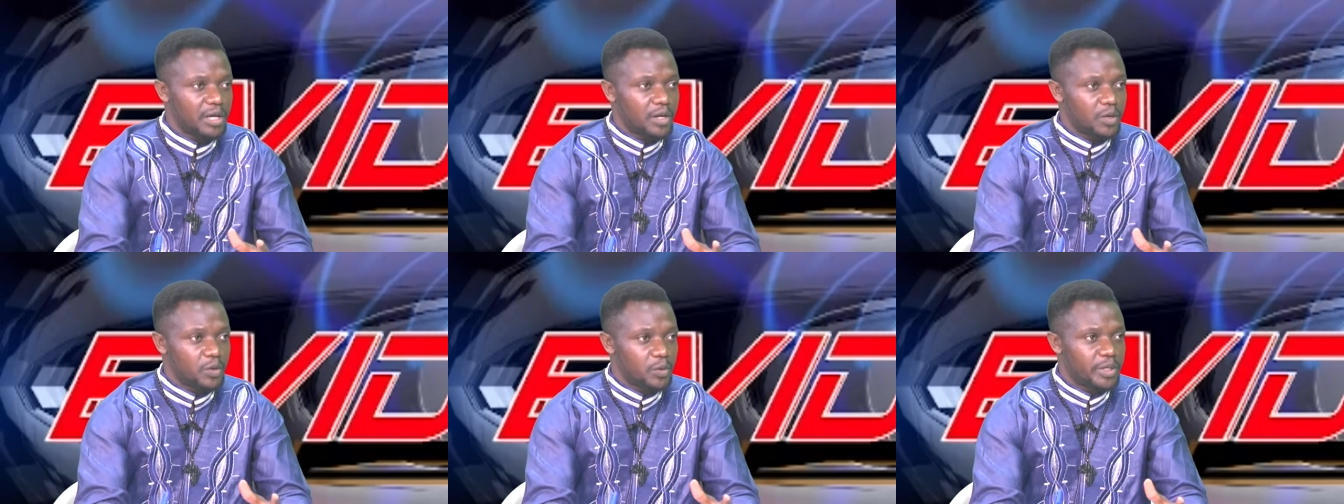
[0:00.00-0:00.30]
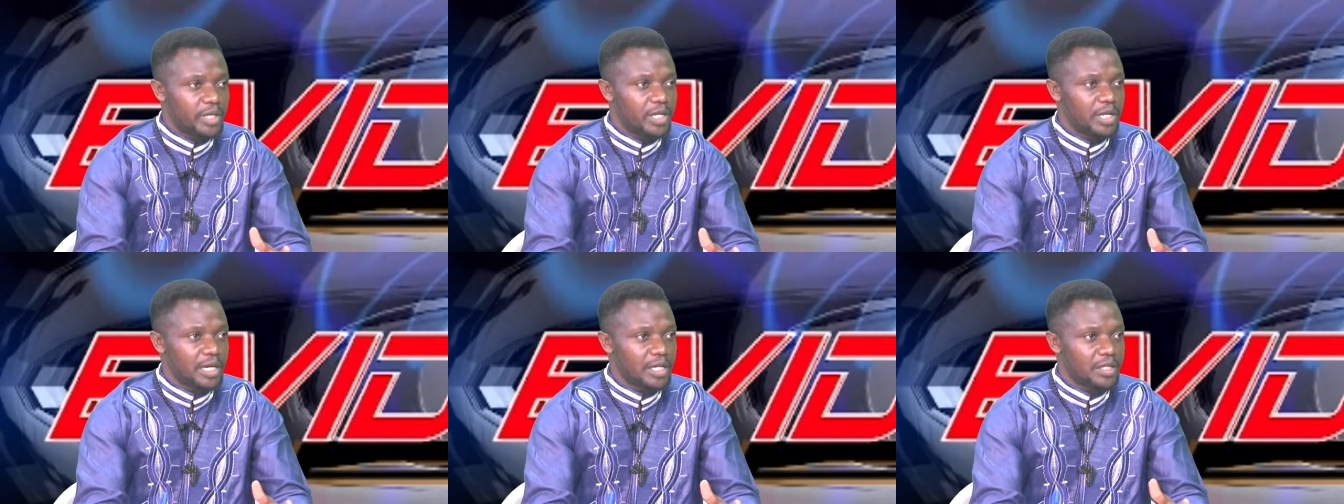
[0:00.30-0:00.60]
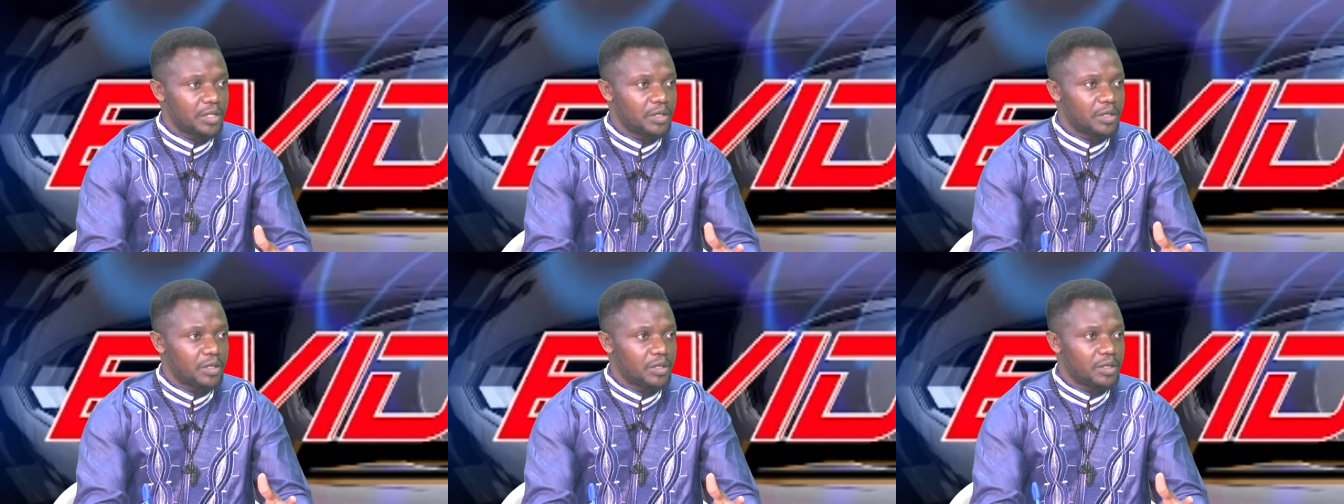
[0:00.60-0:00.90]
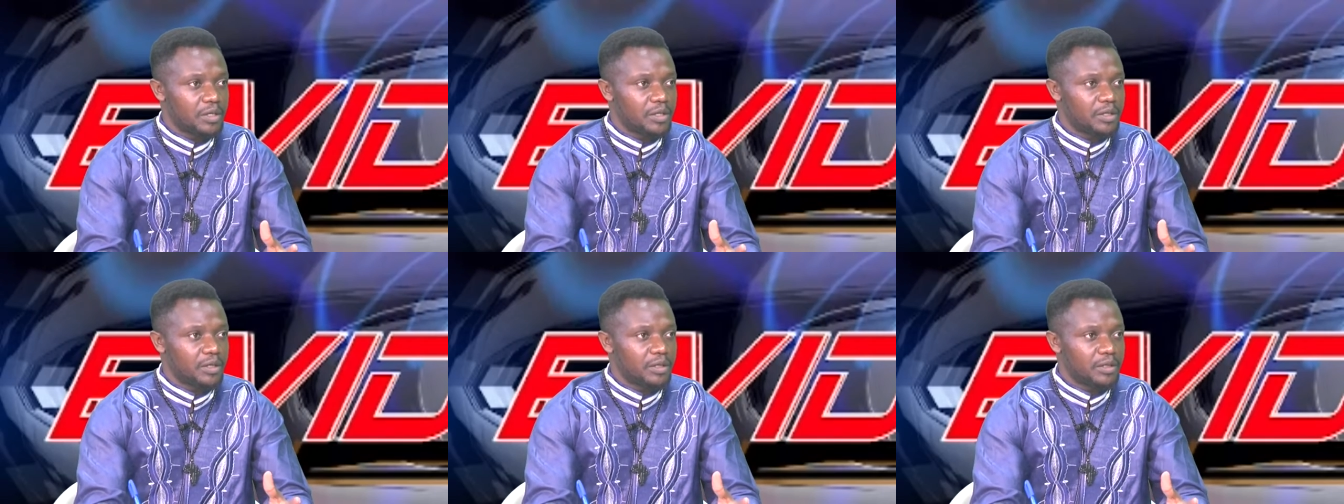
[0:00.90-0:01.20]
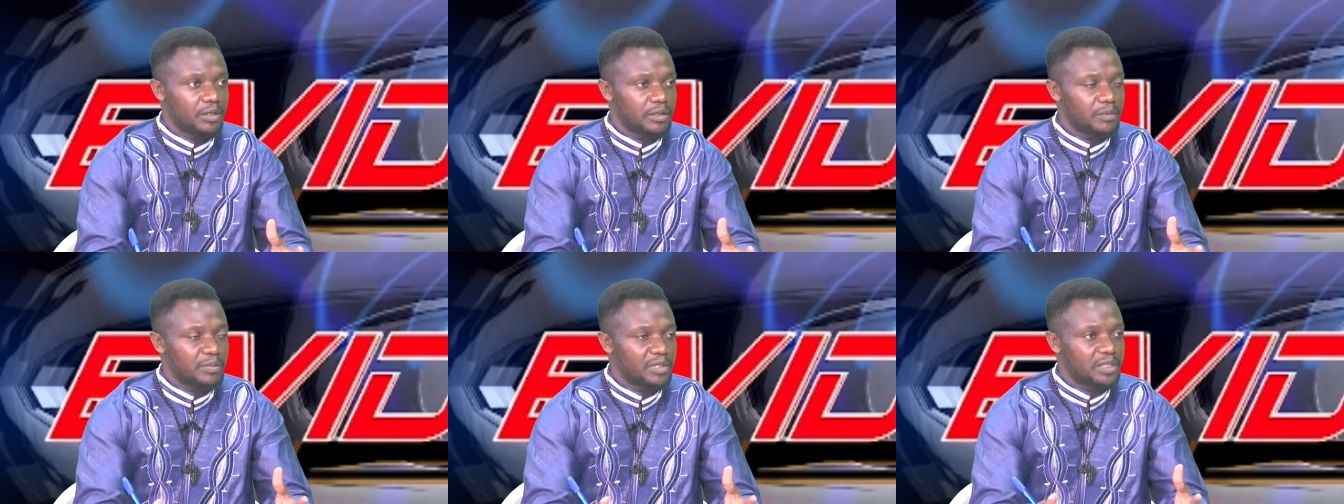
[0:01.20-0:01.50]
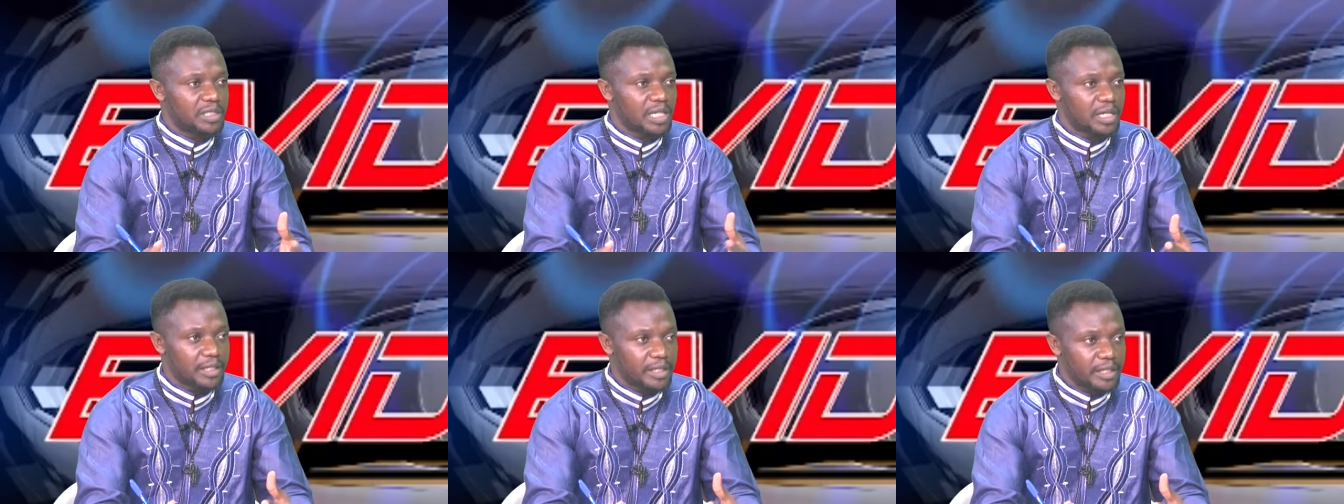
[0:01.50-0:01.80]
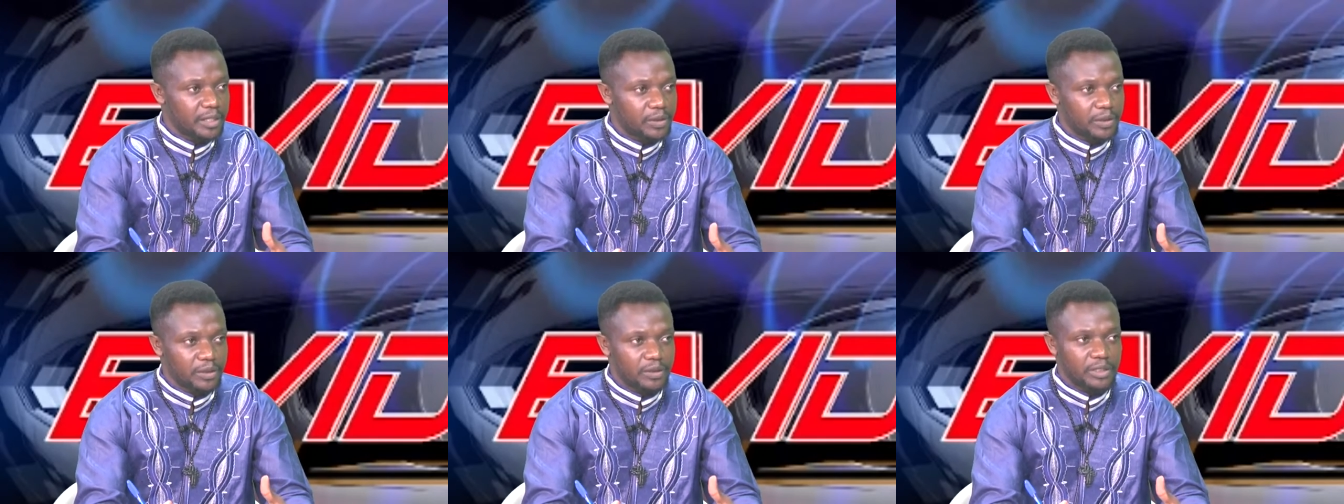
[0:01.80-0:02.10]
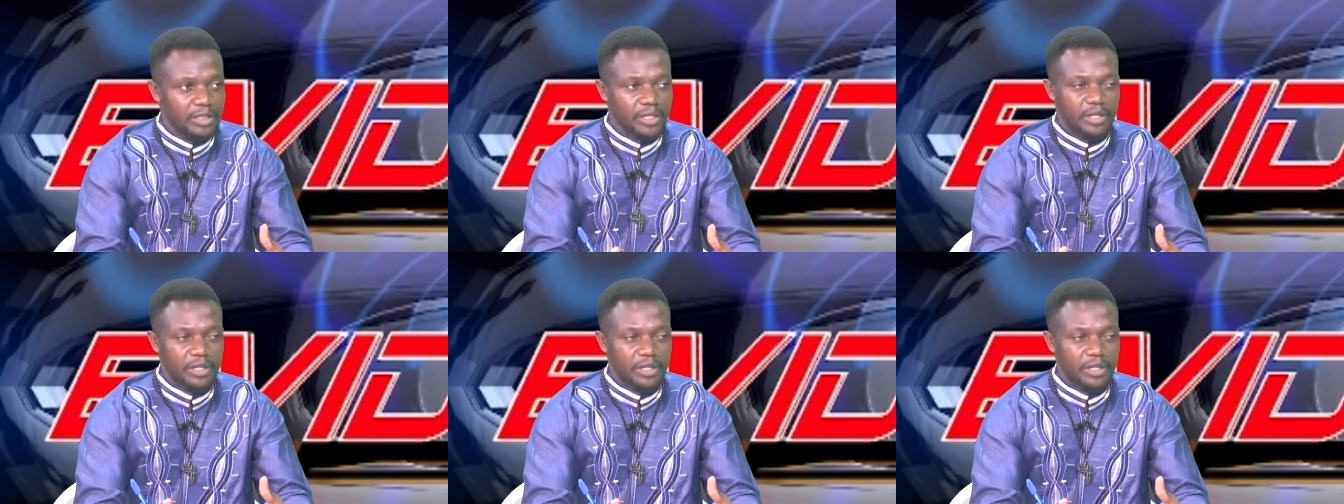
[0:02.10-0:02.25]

looking at your track record.